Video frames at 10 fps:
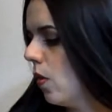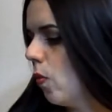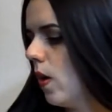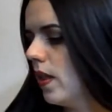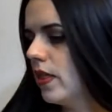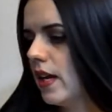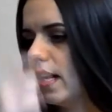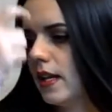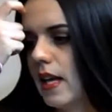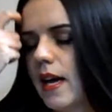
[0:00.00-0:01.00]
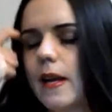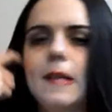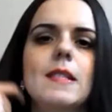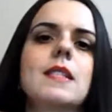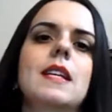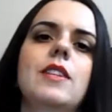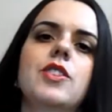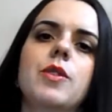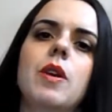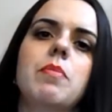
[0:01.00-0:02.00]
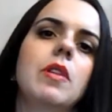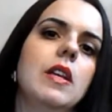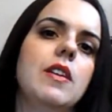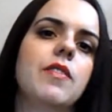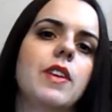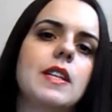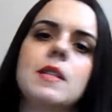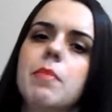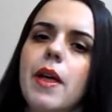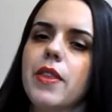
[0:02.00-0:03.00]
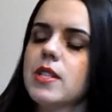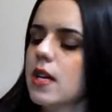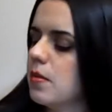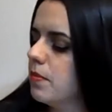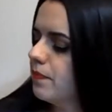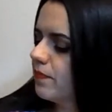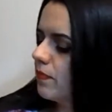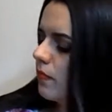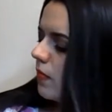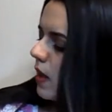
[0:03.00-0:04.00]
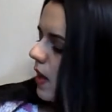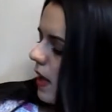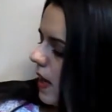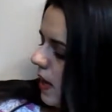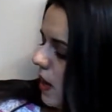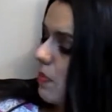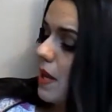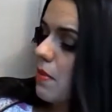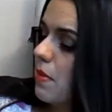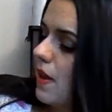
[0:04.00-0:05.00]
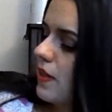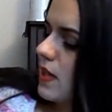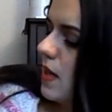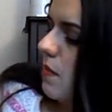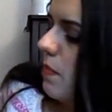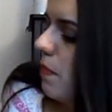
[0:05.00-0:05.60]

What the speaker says: One thing that is essential, I believe, is a bathtub, and a baby bathtub,